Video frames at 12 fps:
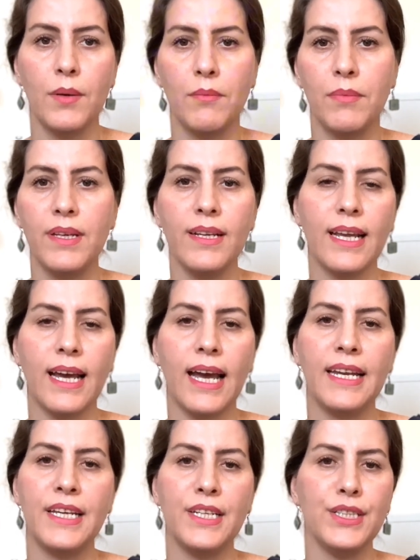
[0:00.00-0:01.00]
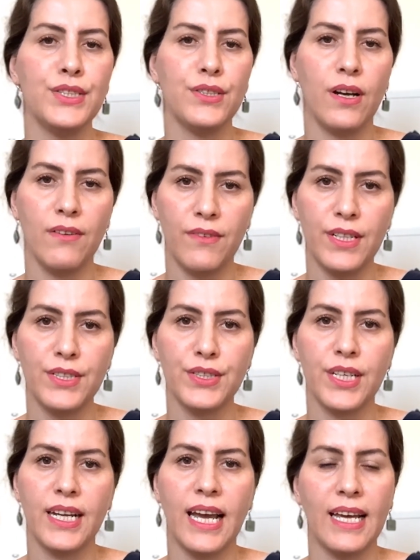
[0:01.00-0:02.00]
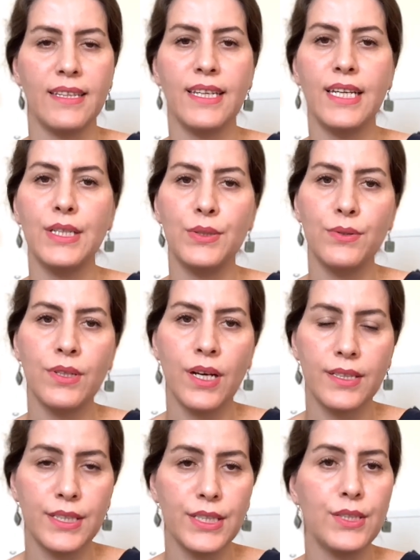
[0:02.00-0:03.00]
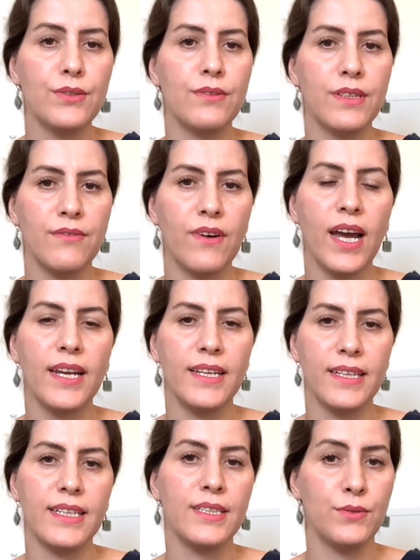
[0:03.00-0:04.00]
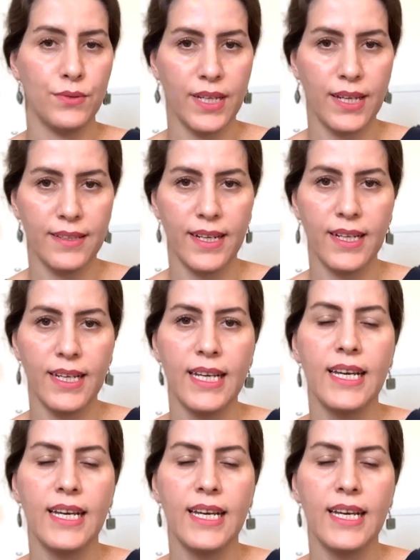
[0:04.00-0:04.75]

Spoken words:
build an initial version, and then you continue refining it together.